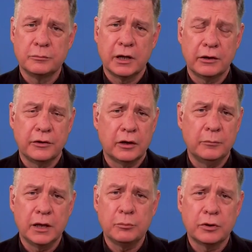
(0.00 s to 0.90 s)
to Mary there.
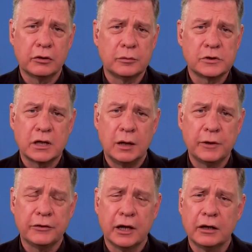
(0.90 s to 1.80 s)
Many pilgrims
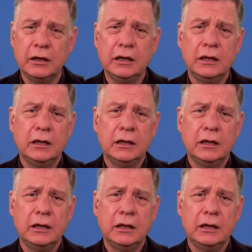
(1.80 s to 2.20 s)
coming there.